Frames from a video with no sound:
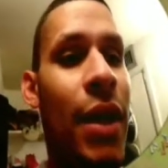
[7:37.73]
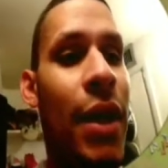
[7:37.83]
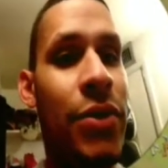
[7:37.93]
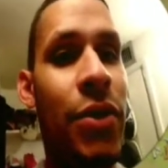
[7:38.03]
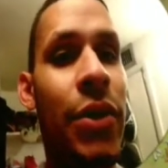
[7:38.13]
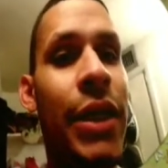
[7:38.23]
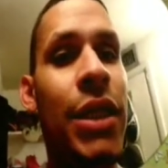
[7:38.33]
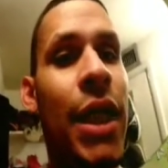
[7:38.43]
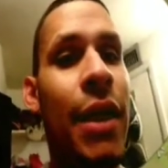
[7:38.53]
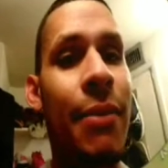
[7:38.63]
So great
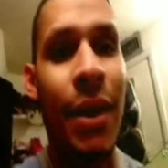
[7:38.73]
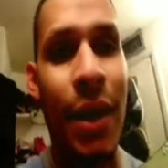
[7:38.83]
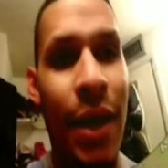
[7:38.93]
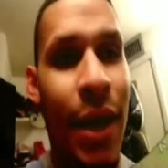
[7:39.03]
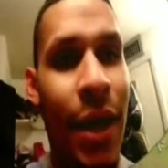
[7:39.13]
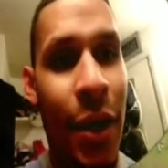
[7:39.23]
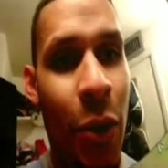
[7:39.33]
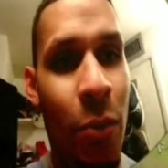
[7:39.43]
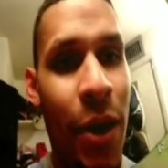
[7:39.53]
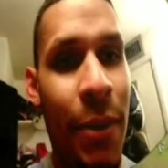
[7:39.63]
job, and
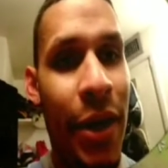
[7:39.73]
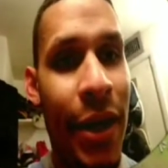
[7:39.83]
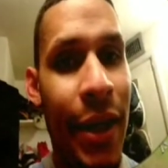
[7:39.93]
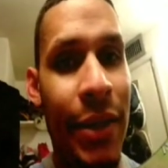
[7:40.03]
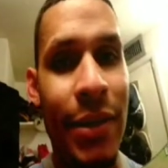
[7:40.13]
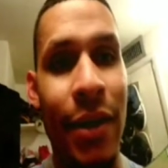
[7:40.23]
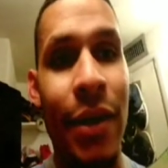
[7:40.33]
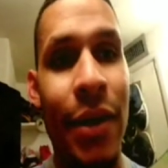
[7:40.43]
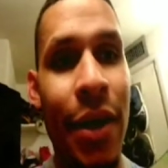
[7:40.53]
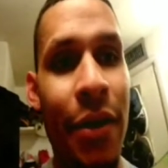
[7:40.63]
Homewrecker gets
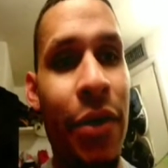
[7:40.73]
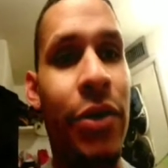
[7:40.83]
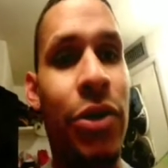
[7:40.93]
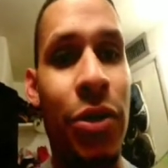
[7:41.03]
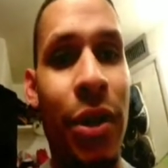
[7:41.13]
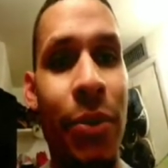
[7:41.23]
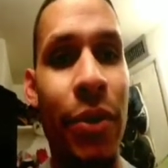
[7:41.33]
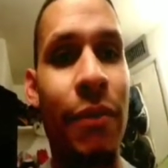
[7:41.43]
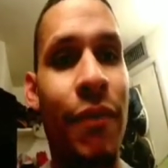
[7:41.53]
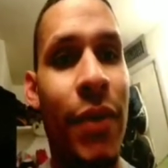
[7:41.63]
another triple.
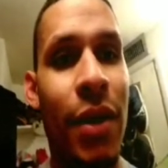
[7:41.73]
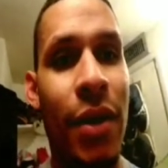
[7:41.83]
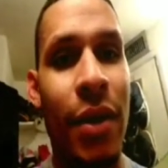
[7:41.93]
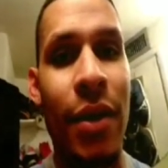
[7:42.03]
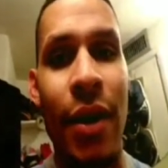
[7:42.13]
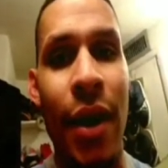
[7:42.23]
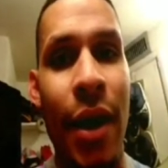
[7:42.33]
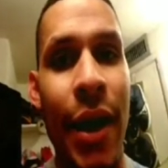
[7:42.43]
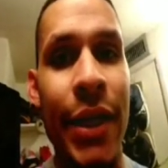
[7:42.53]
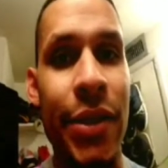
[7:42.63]

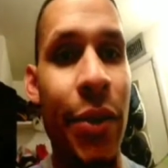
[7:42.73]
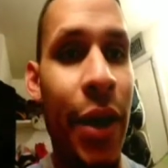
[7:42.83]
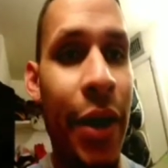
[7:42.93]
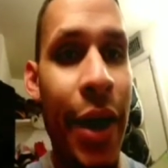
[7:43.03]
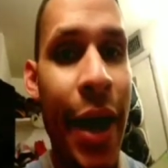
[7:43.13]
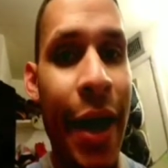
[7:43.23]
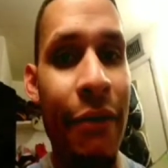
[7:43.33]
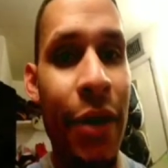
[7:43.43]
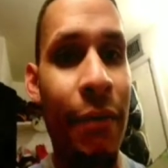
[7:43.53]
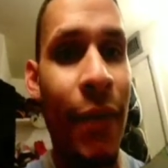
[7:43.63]
Alright, so there you have
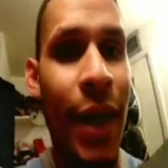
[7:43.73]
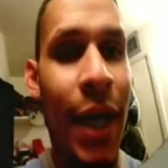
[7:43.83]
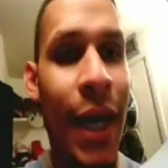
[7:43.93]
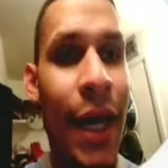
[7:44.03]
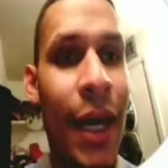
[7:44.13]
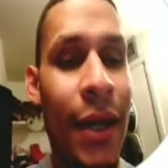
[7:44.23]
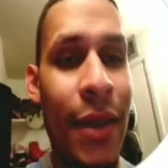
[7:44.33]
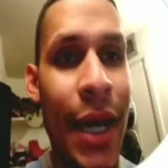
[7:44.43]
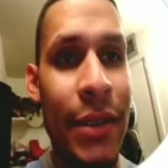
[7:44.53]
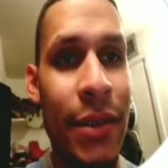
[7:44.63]
it, and
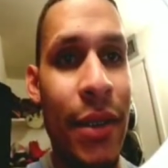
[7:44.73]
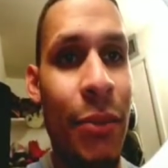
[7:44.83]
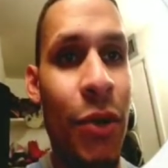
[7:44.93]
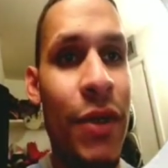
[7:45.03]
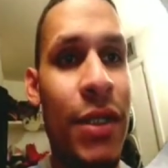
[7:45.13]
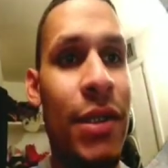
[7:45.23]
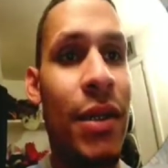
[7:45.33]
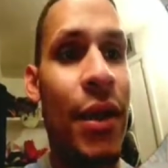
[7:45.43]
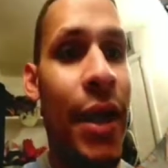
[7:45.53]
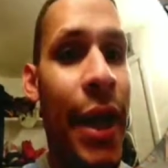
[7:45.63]
that's going to move us to
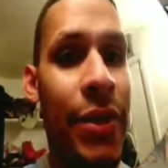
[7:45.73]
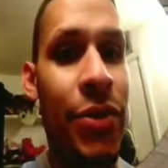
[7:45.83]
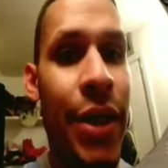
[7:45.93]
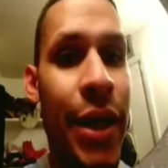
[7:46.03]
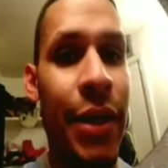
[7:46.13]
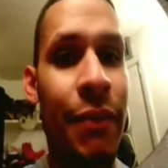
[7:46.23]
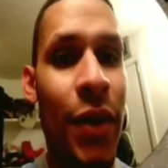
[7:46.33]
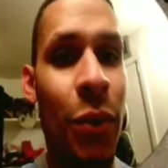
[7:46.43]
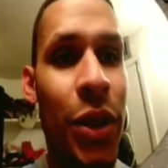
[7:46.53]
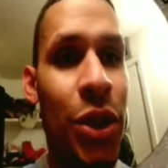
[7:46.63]
the next raid,
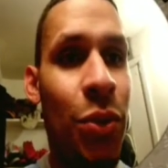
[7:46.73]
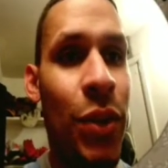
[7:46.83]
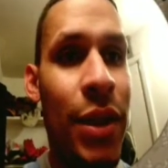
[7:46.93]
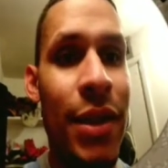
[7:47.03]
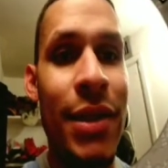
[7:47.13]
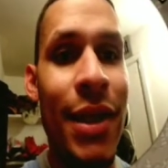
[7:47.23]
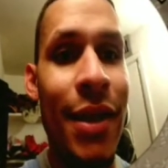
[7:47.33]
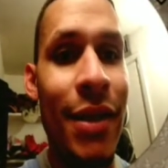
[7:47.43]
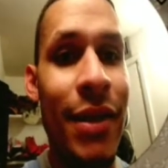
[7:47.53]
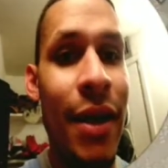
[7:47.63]
which was
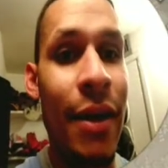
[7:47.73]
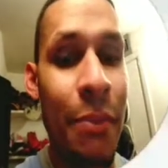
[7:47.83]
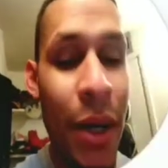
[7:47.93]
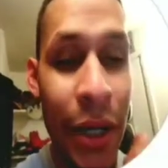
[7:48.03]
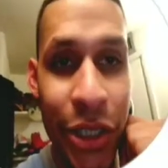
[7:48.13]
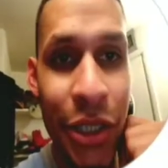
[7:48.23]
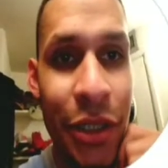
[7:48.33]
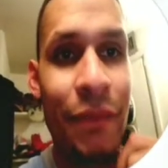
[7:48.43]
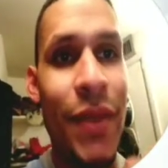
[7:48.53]
the Punisher.